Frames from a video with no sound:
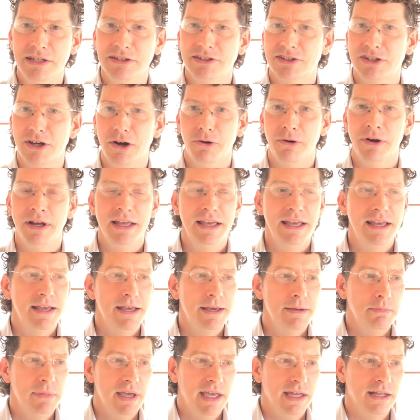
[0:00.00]
So,
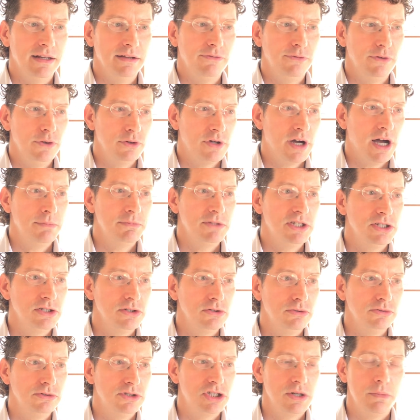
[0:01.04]
man, if you come
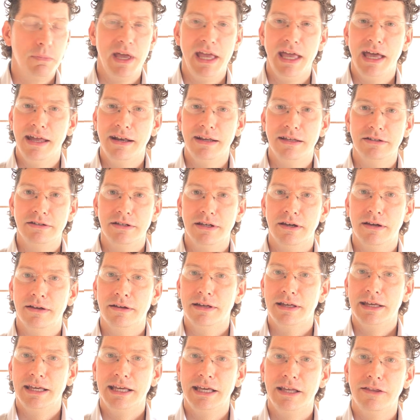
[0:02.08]
to Japan and you
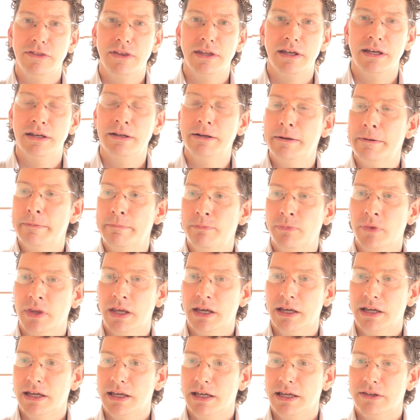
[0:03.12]
hit the
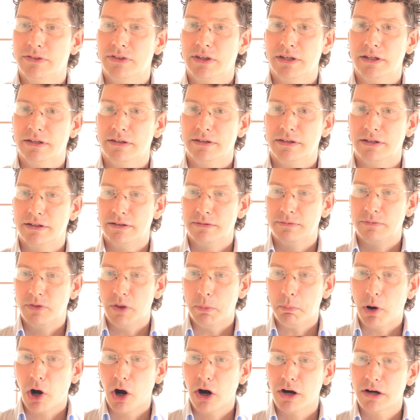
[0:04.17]
hit the, the, the
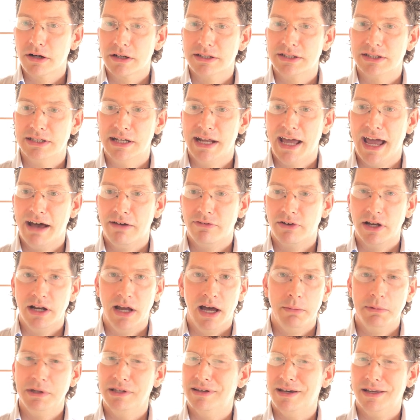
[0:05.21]
parks and have
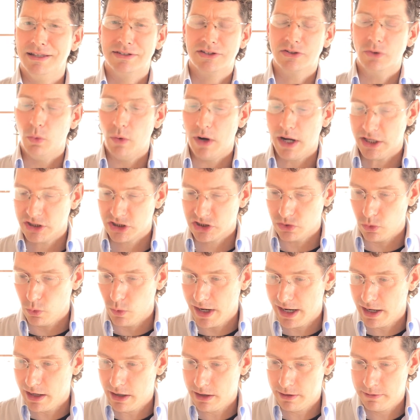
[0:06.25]
Hanami, that's the watch to
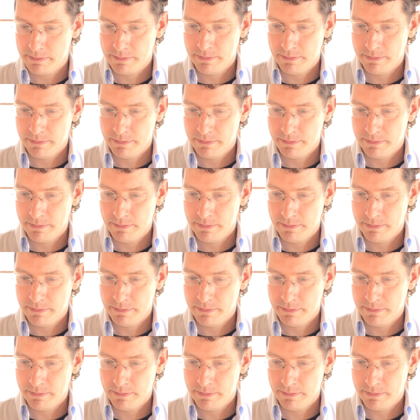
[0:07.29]
wear.